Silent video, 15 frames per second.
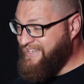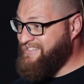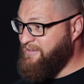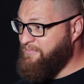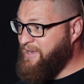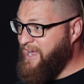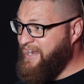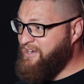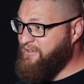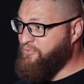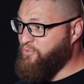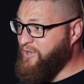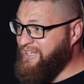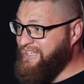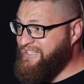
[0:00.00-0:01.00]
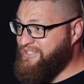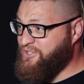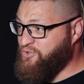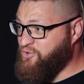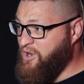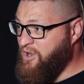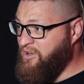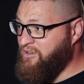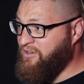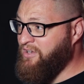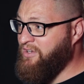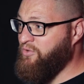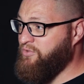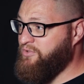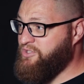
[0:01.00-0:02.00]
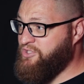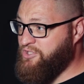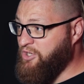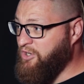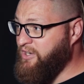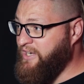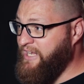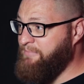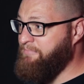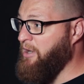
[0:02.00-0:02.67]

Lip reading: It's some kind of really strong, sturdy